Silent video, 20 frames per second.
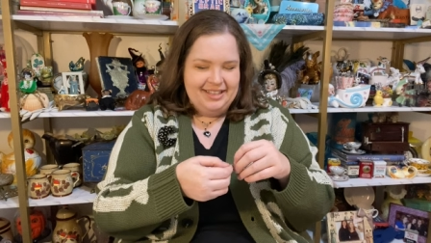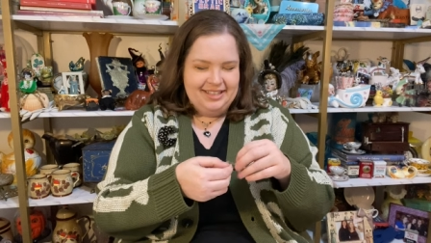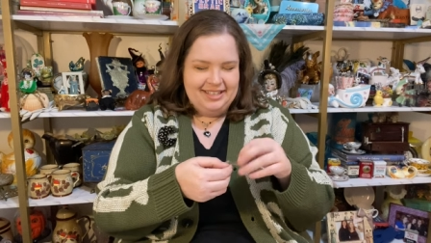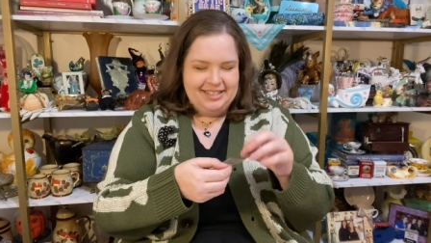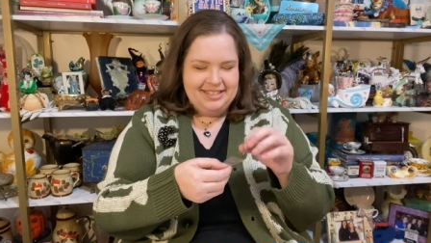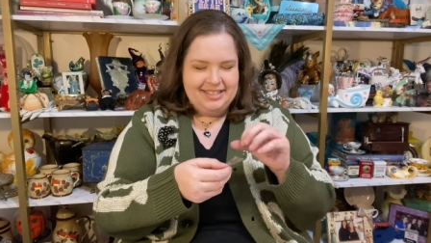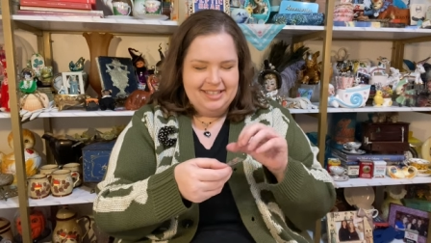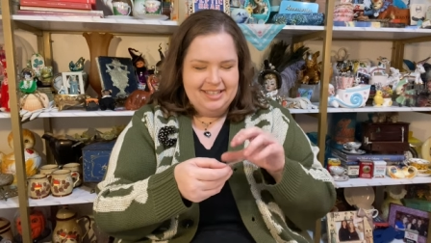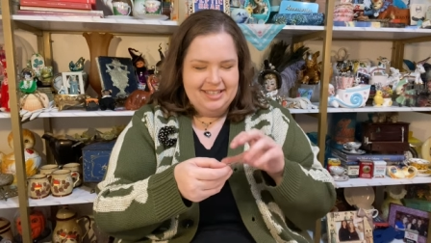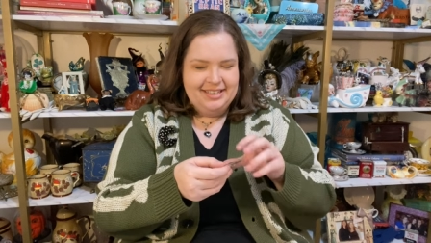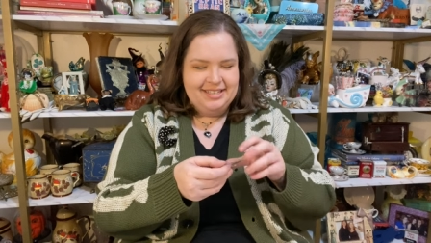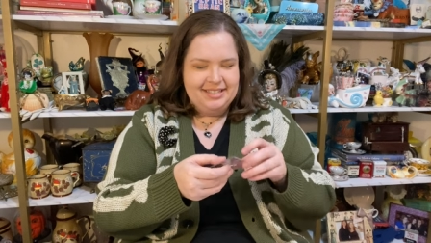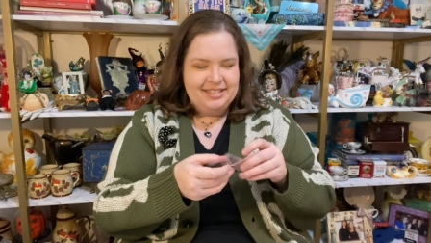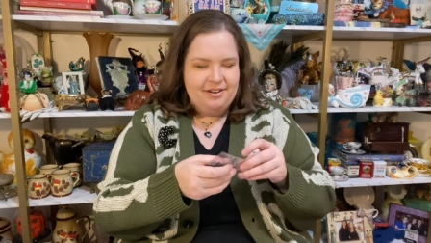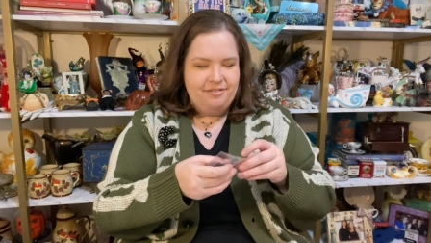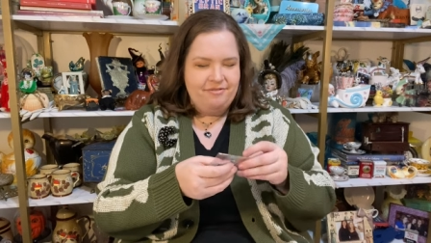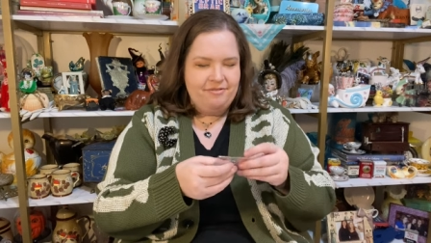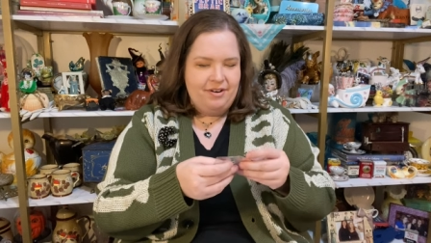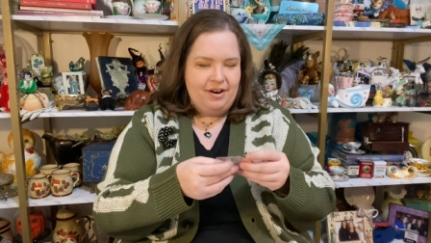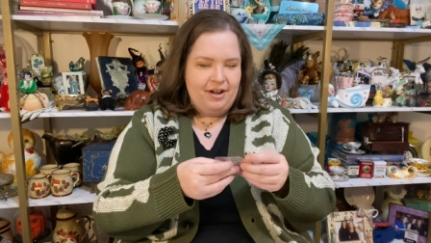This is
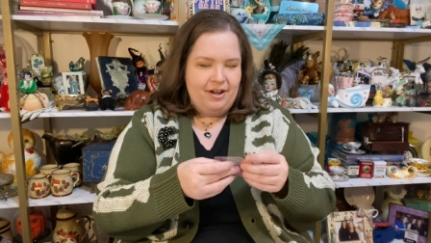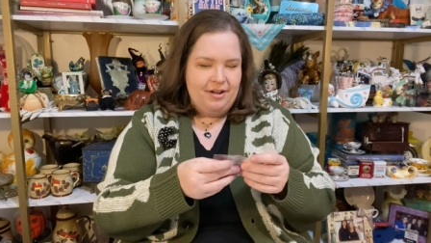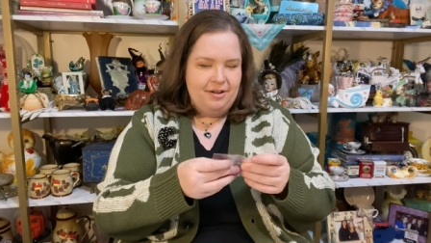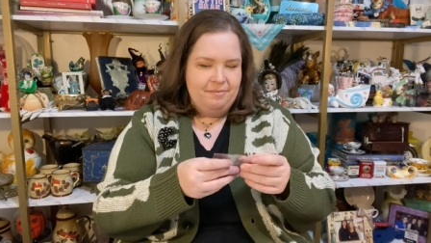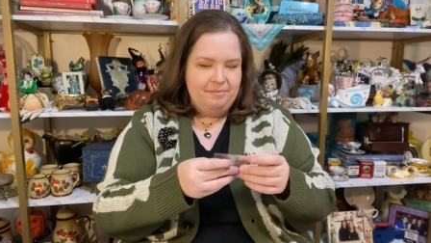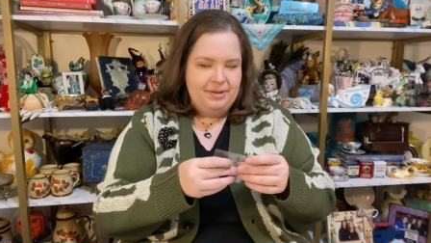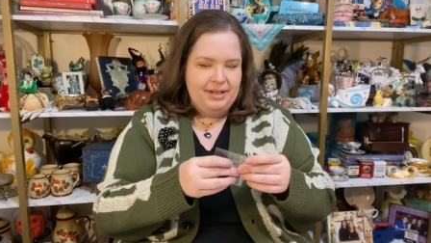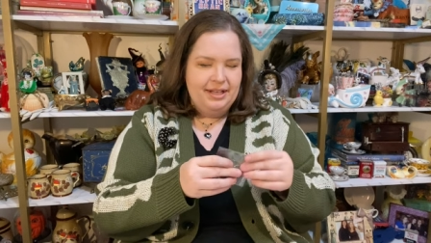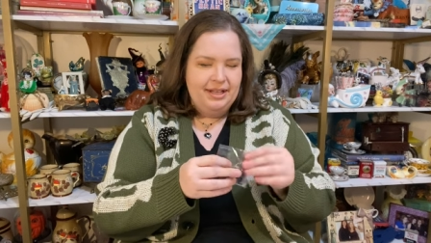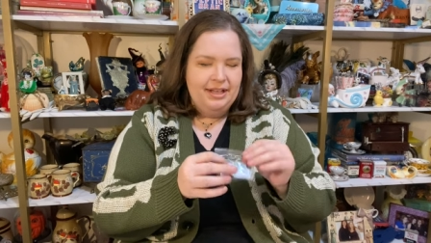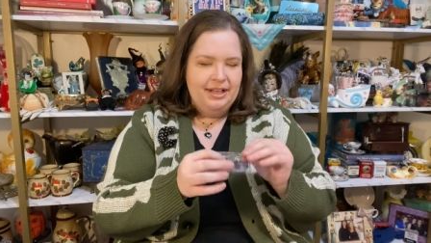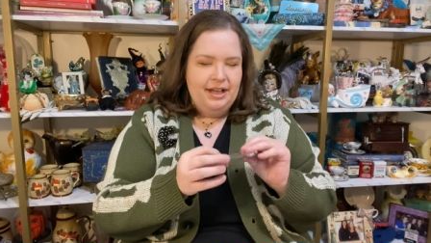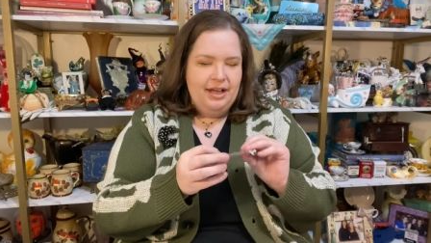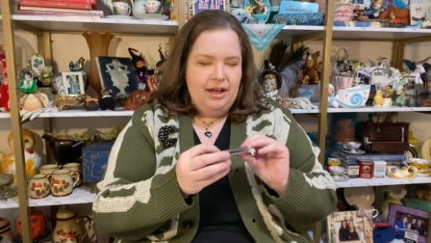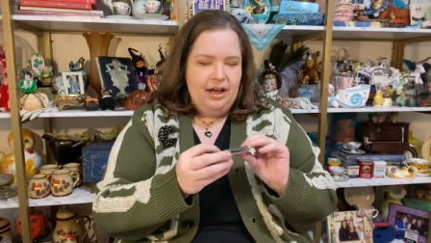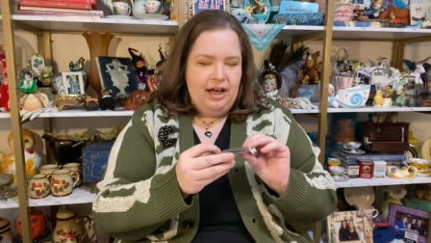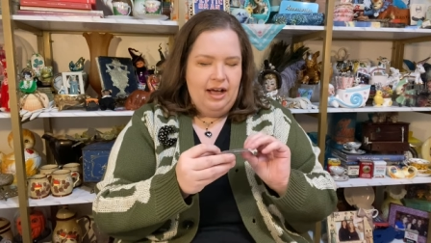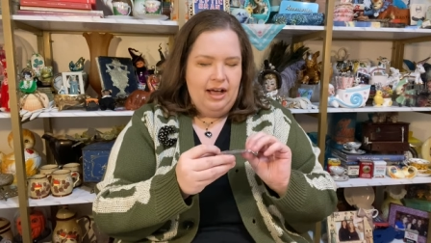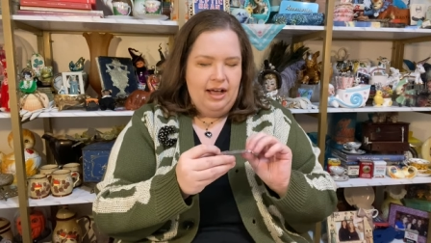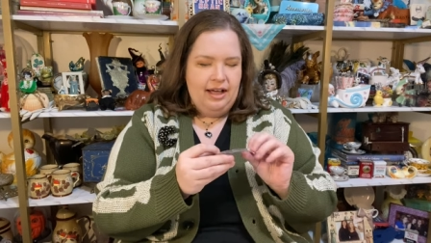from,
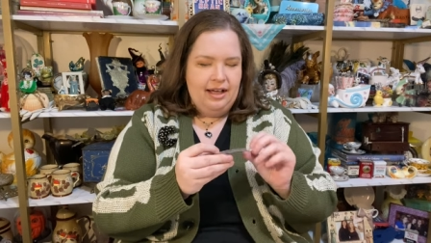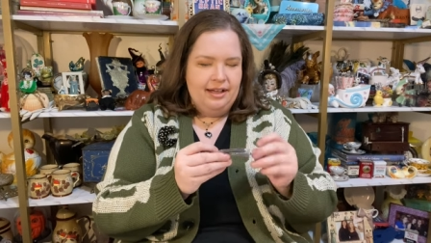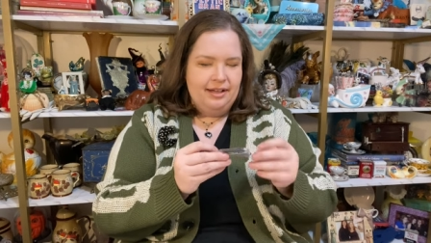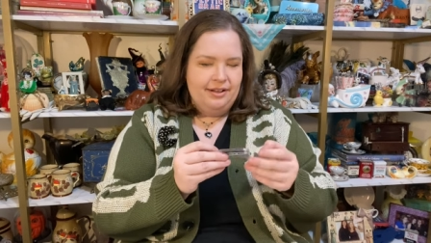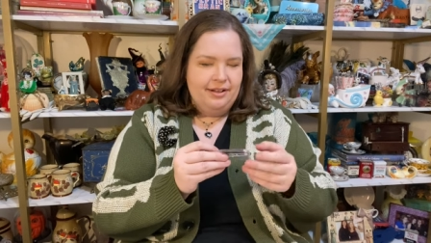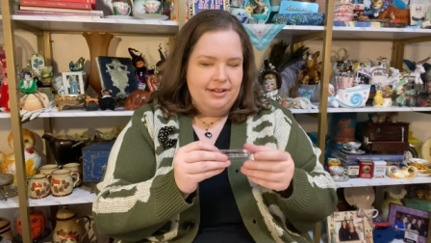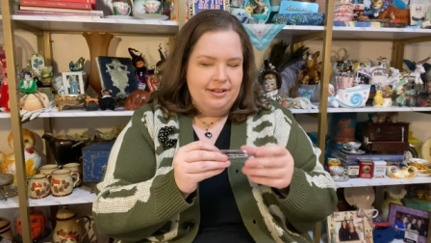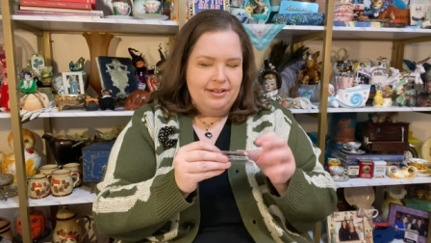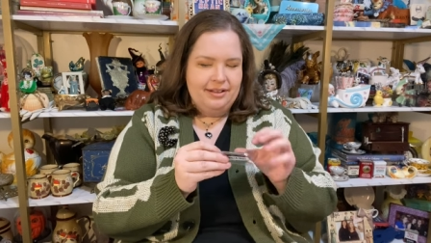uh,